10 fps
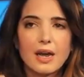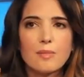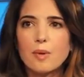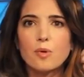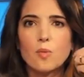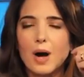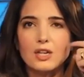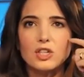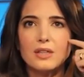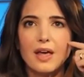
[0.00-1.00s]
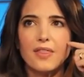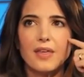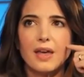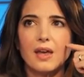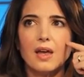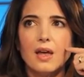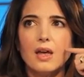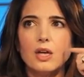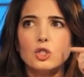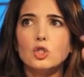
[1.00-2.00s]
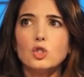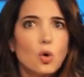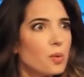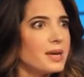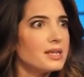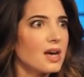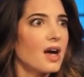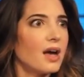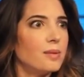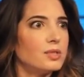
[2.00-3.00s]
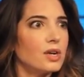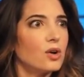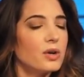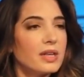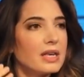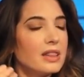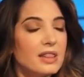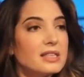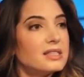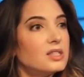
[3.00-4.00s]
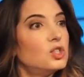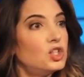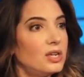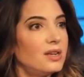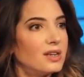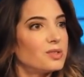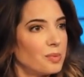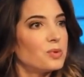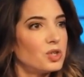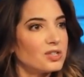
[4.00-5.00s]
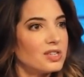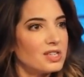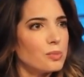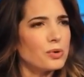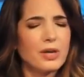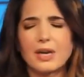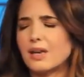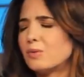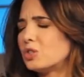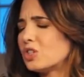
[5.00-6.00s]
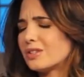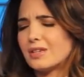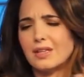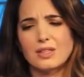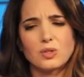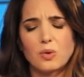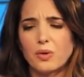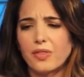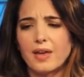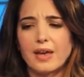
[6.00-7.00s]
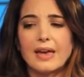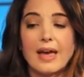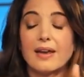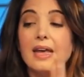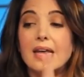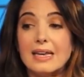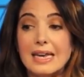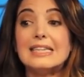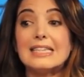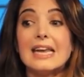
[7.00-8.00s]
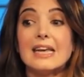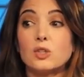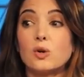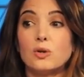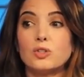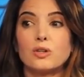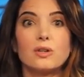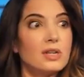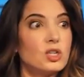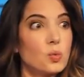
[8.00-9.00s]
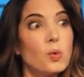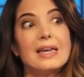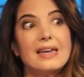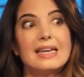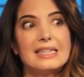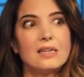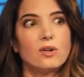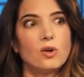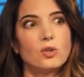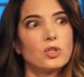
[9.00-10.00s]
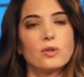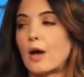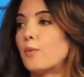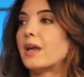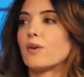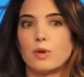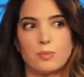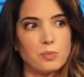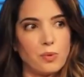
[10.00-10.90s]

And I remember watching that thing so many times and going like, this is genius. Remember Justin Timberlake? And it was just like this whole thing. Again, in today's culture, in 2019 culture, that would get ripped